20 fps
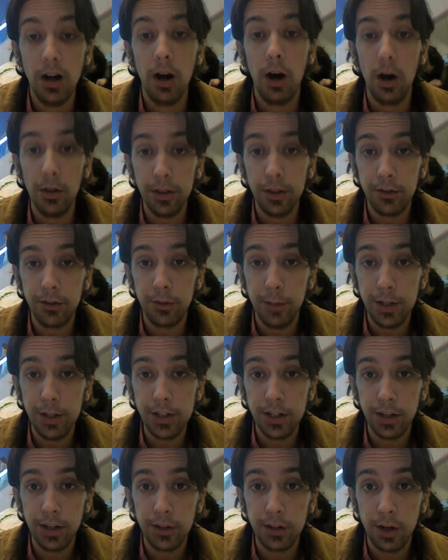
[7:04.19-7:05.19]
All the
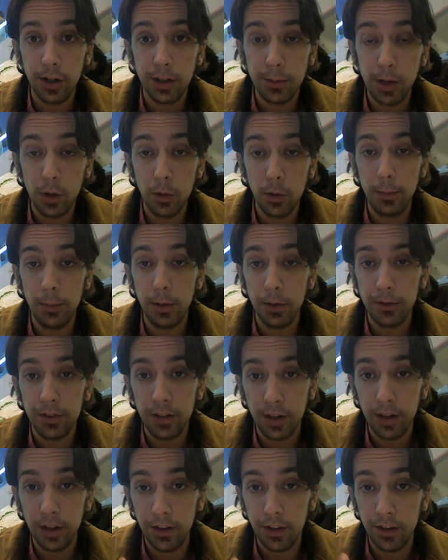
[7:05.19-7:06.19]
information I've talked about will be
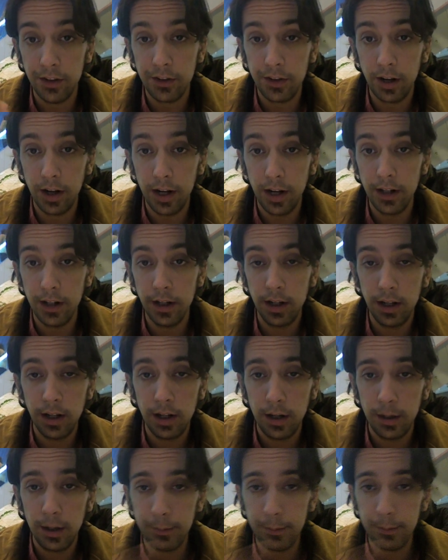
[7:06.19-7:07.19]
posted on this side
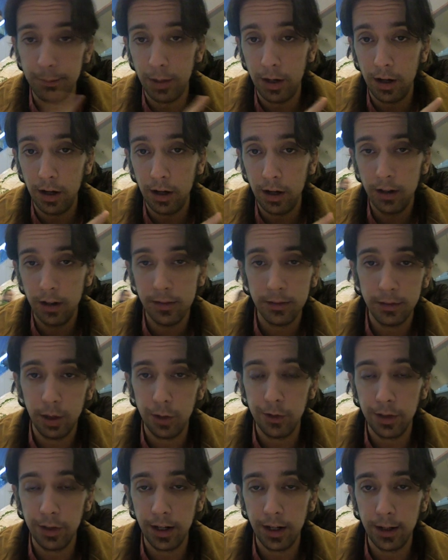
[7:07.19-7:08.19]
uh, bar
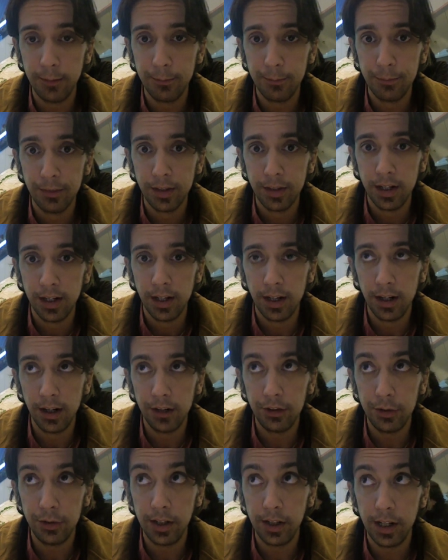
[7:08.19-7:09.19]
over there,
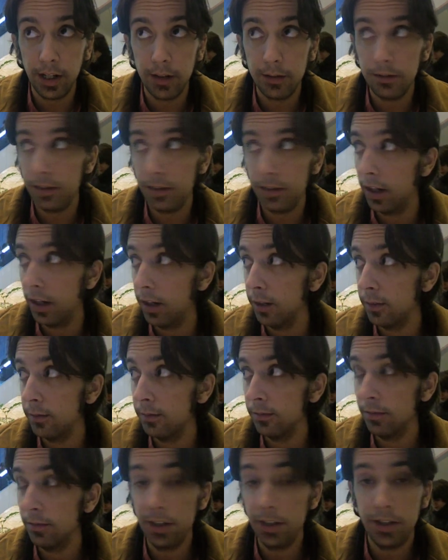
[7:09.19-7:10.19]
uh, so you can get, you know,
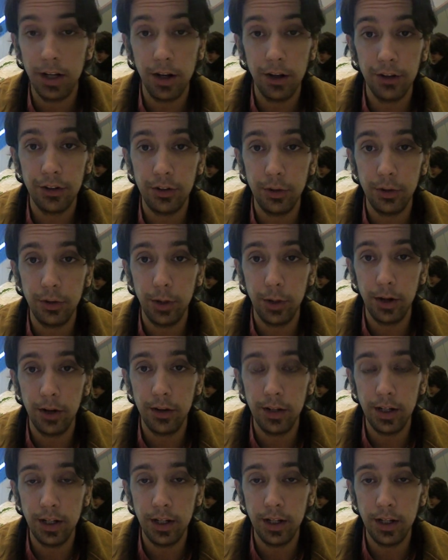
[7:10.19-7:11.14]
details to where the